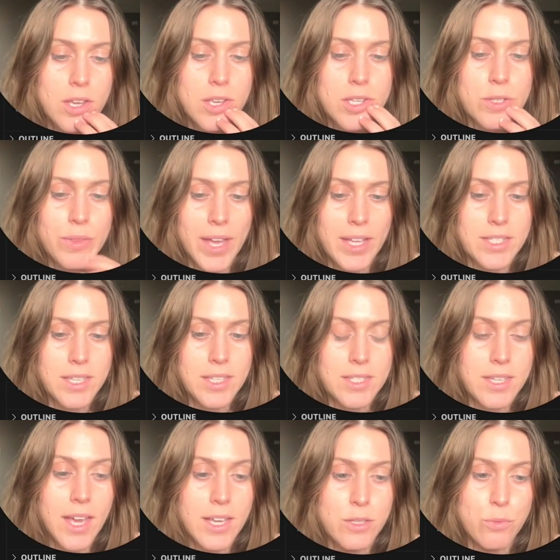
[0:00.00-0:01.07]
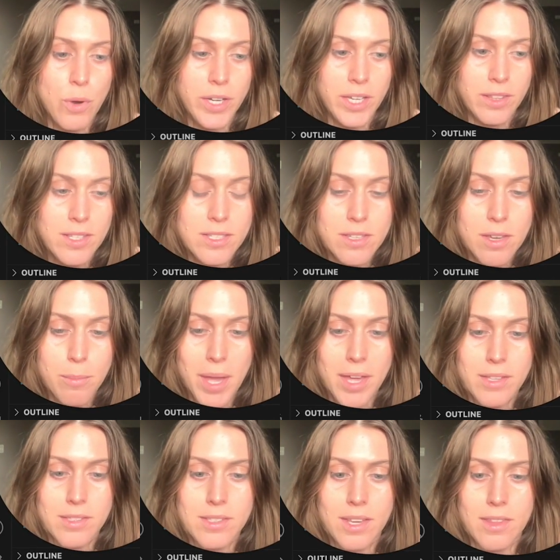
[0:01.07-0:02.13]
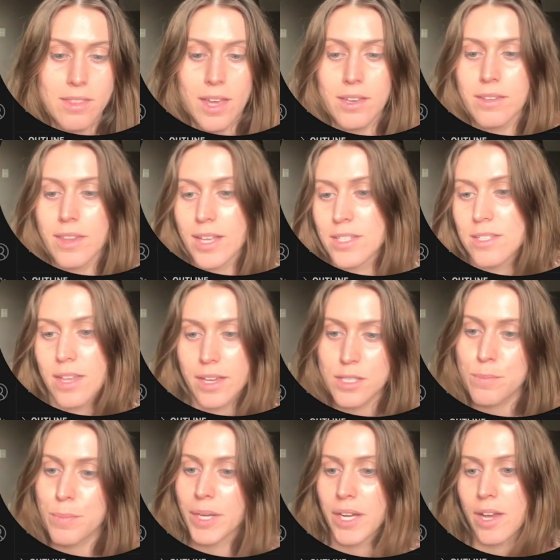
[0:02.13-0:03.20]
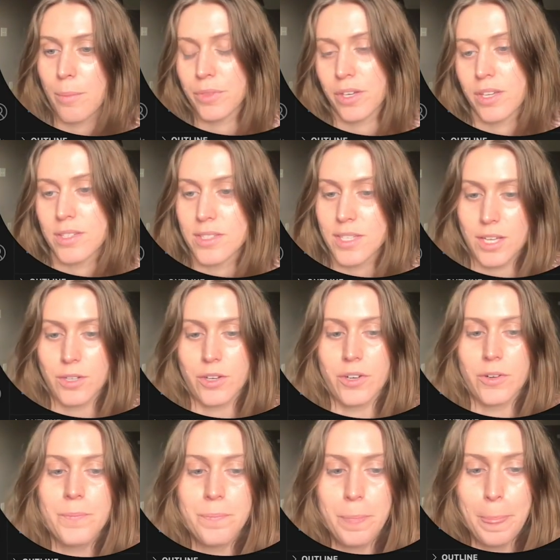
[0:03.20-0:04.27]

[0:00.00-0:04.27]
So that's easy as running this command, and then that's like spinning up the container.